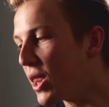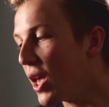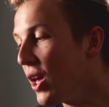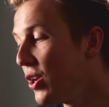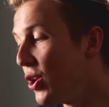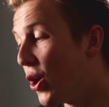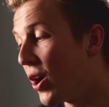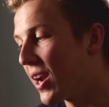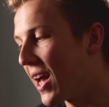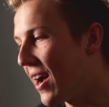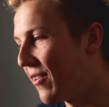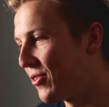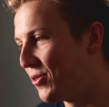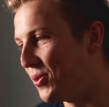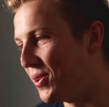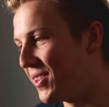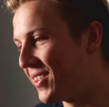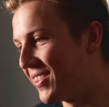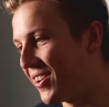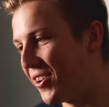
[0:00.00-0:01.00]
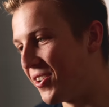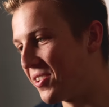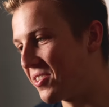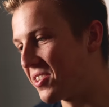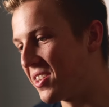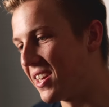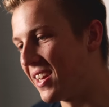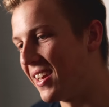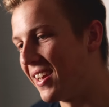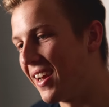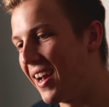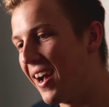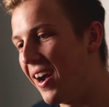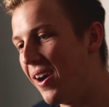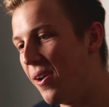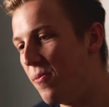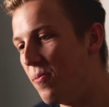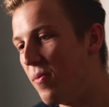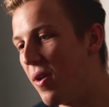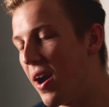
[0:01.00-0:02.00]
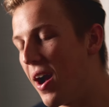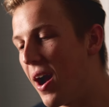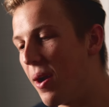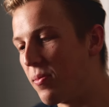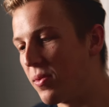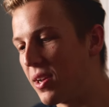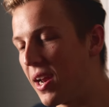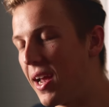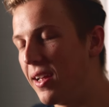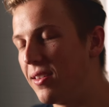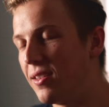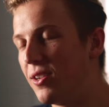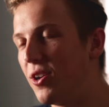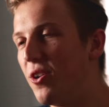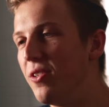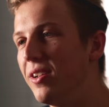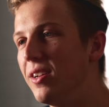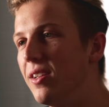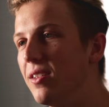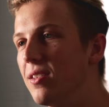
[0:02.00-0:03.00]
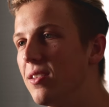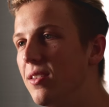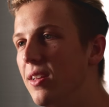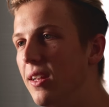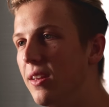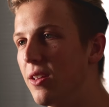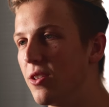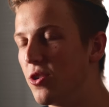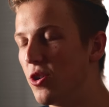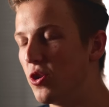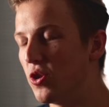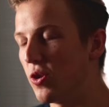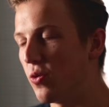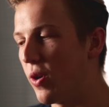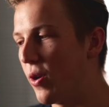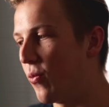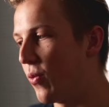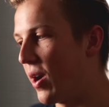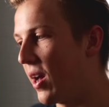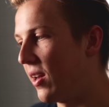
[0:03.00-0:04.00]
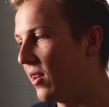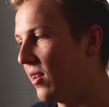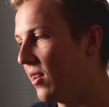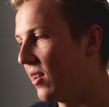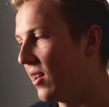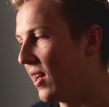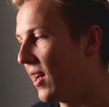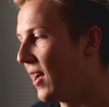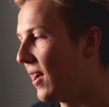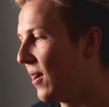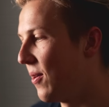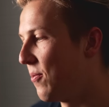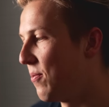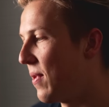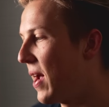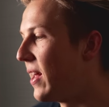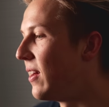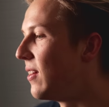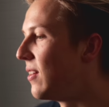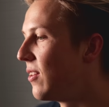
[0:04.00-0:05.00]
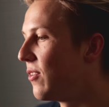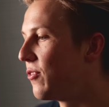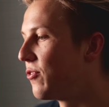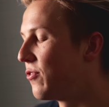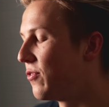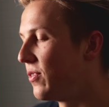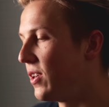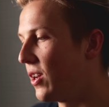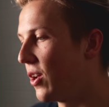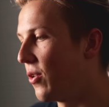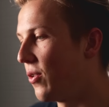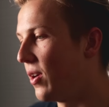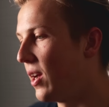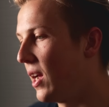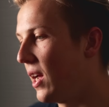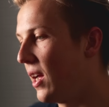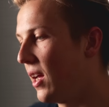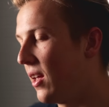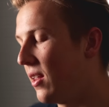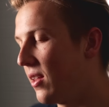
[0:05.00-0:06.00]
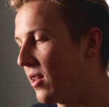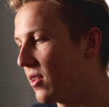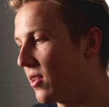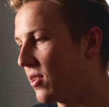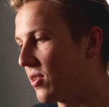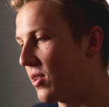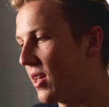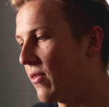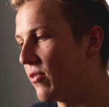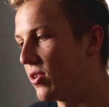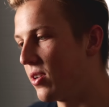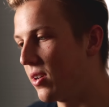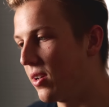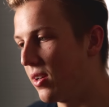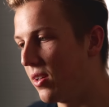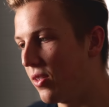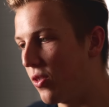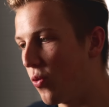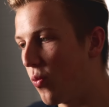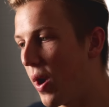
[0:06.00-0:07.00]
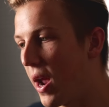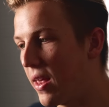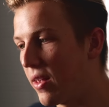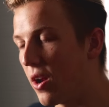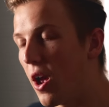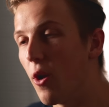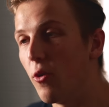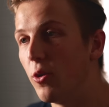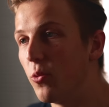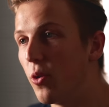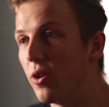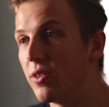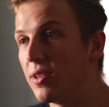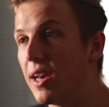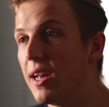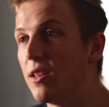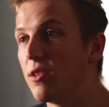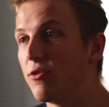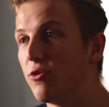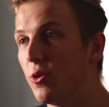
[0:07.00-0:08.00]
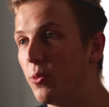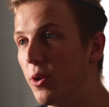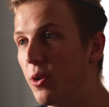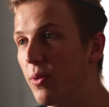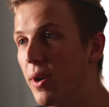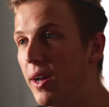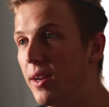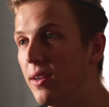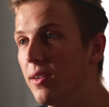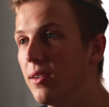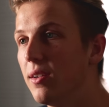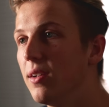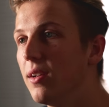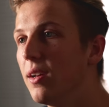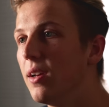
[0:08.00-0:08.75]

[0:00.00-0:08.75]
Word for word: Not afterwards, honestly. Um, I, I'm glad to know that, his, that the surgery went well. Um, and, you know, this is never the way that I would want to enter Formula One.